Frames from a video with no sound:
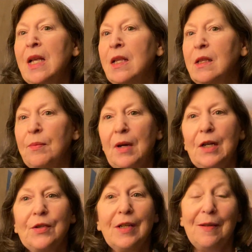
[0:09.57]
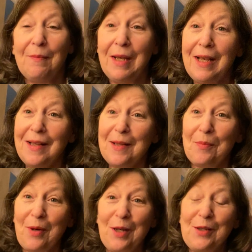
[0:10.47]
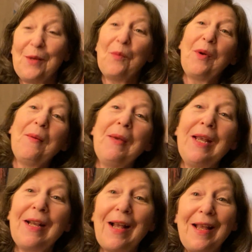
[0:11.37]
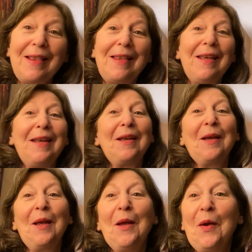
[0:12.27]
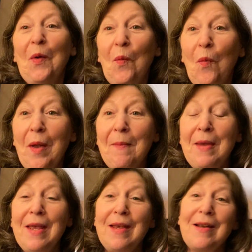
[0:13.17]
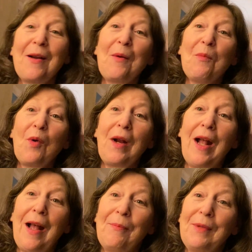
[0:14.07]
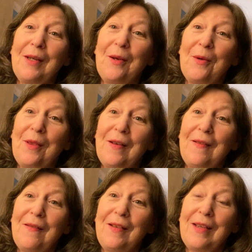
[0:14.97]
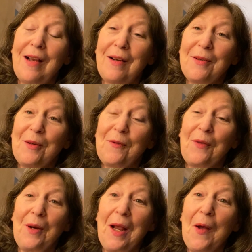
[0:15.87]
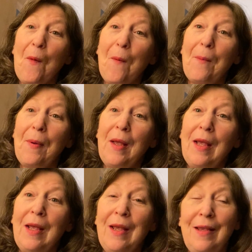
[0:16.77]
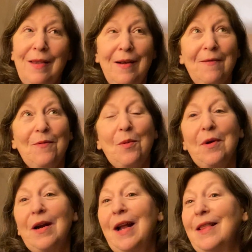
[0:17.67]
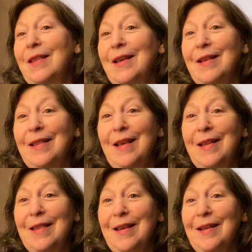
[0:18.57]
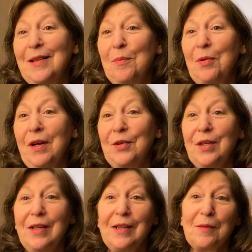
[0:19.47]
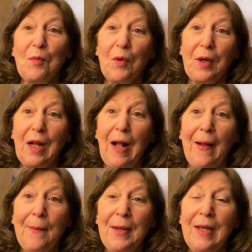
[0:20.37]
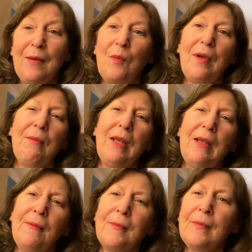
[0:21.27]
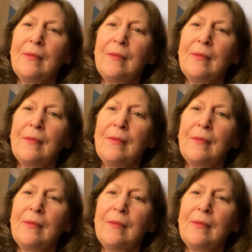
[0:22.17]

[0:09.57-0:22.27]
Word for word: Depression in men, depression in women. I think women are more apt to go to the doctor for help. Therefore, I think they think depression is more common in women.